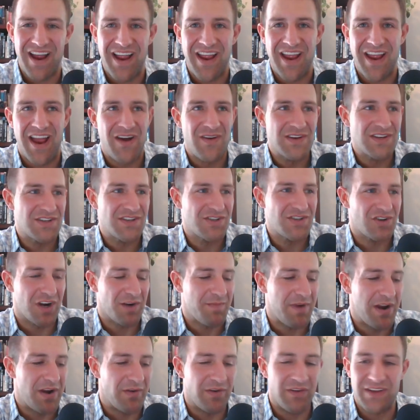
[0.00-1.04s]
I was
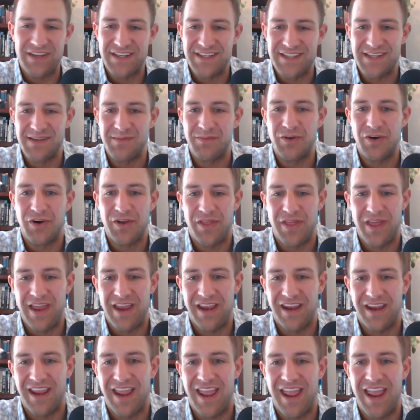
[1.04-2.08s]
struck by a really similar
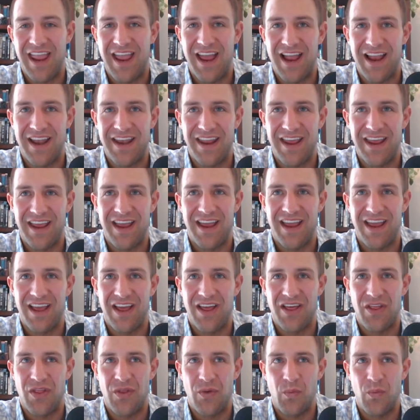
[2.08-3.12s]
thing, and
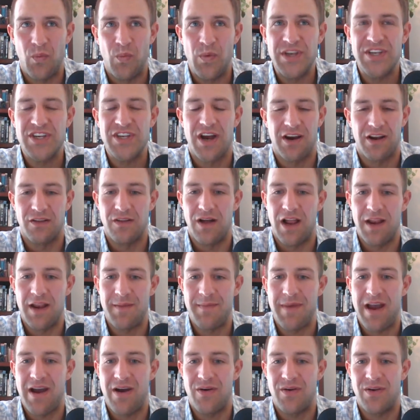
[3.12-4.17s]
we talk a lot
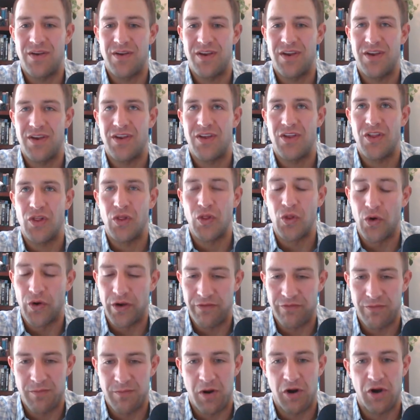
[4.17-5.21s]
about
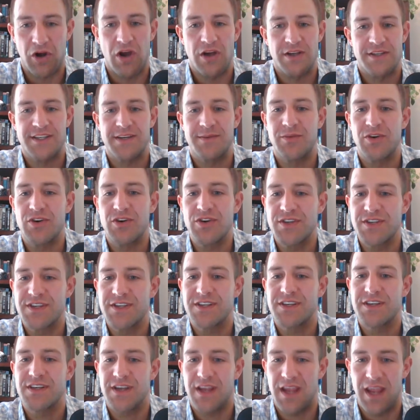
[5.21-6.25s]
learning from our
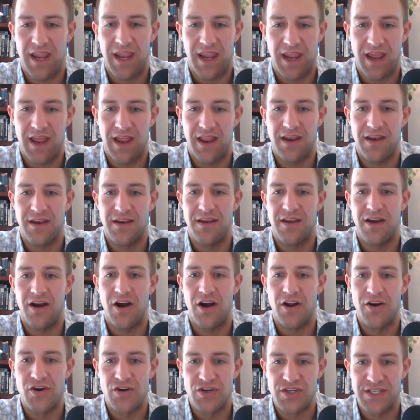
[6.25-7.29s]
customers and
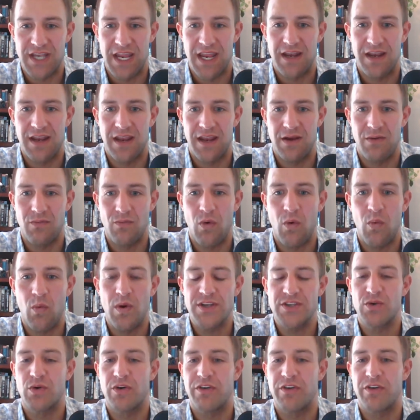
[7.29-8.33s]
understanding, well, what
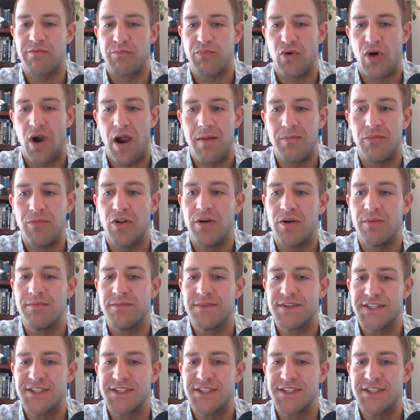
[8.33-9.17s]
sort of problems